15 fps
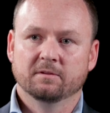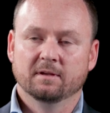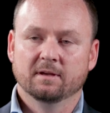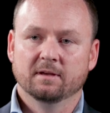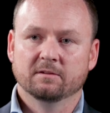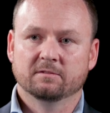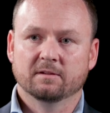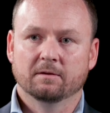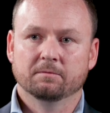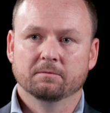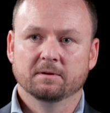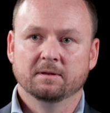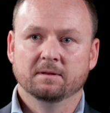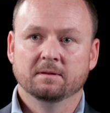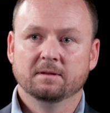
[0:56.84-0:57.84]
are
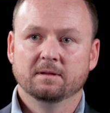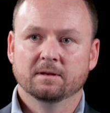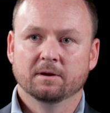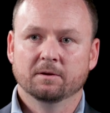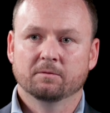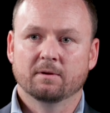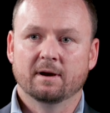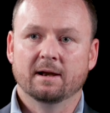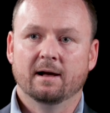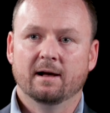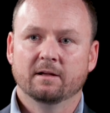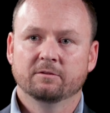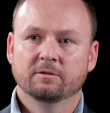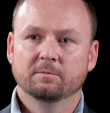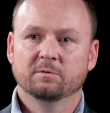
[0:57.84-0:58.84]
suffering, you know, great
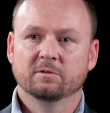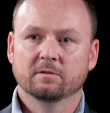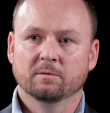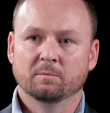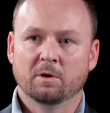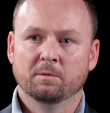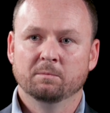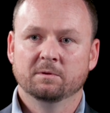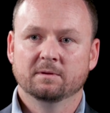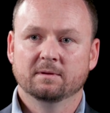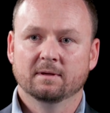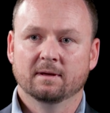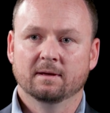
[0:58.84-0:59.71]
hardships at the moment.